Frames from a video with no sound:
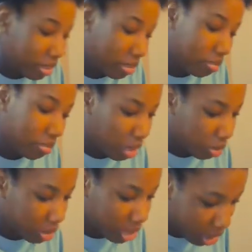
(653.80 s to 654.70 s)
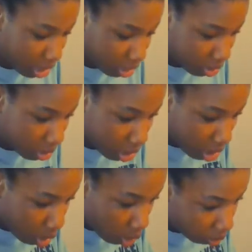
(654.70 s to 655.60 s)
I'm not gonna tell you though.
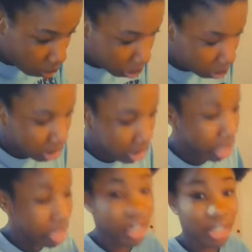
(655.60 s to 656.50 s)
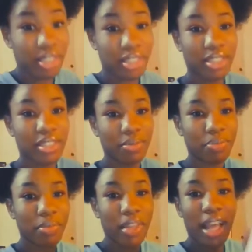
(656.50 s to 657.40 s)
I remember this.
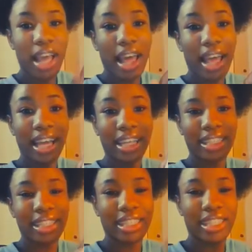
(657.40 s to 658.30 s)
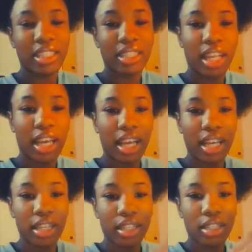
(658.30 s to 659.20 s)
It's
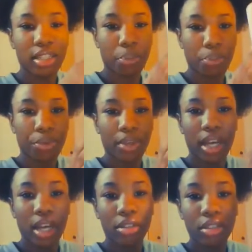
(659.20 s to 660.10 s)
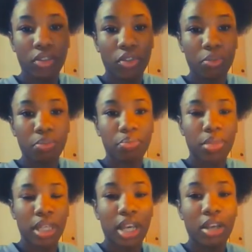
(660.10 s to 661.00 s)
like the printouts of a
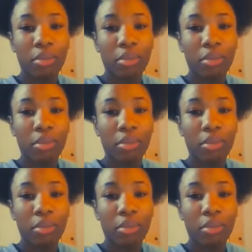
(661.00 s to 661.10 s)
piano